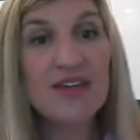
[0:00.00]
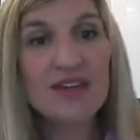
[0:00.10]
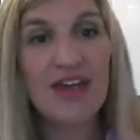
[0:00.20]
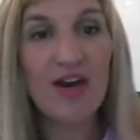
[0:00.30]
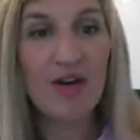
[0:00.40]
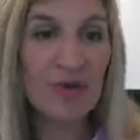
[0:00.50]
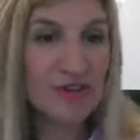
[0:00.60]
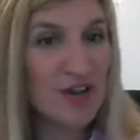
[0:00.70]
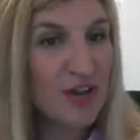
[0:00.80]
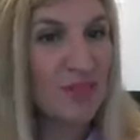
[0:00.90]
Now, I'm going
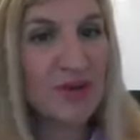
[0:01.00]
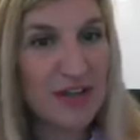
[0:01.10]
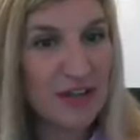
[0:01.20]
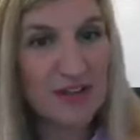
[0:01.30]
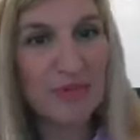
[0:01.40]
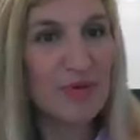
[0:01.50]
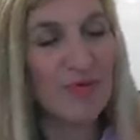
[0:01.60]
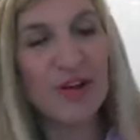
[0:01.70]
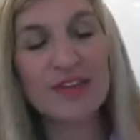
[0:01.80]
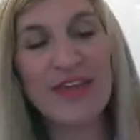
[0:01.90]
to talk about that a little bit
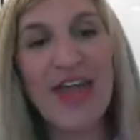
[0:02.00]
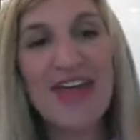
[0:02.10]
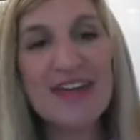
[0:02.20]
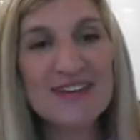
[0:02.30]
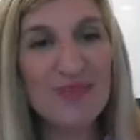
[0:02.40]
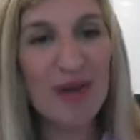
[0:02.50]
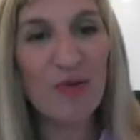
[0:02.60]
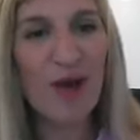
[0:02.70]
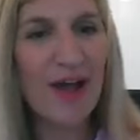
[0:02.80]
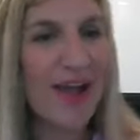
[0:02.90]
more at the end,
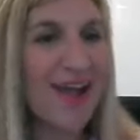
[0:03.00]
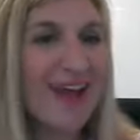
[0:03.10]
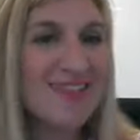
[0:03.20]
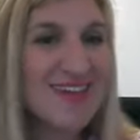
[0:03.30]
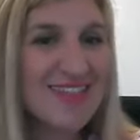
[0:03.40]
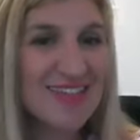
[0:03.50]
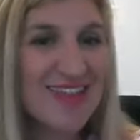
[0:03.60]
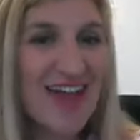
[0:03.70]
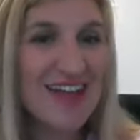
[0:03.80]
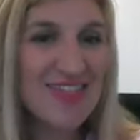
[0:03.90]
about why I think
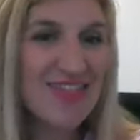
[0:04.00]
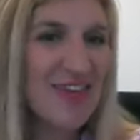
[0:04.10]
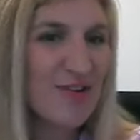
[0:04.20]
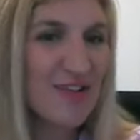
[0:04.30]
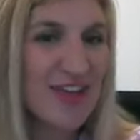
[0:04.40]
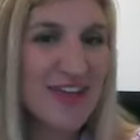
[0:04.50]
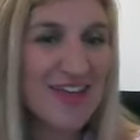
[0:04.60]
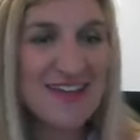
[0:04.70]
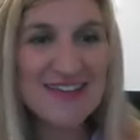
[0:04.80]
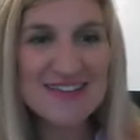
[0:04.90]
that theory
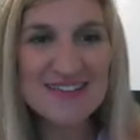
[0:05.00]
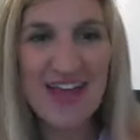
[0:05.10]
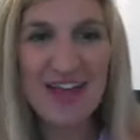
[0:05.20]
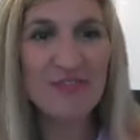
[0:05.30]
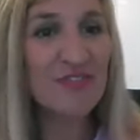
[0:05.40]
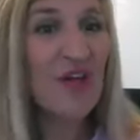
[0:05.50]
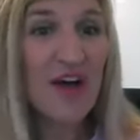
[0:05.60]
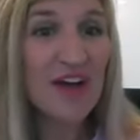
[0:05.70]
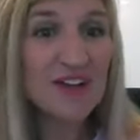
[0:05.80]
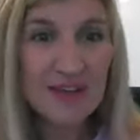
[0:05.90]
is
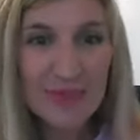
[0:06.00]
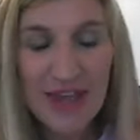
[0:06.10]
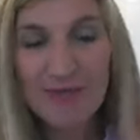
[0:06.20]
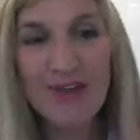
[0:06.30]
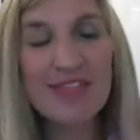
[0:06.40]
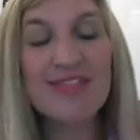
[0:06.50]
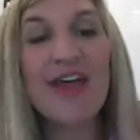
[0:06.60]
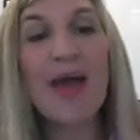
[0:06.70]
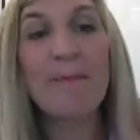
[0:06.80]
flawed to begin with.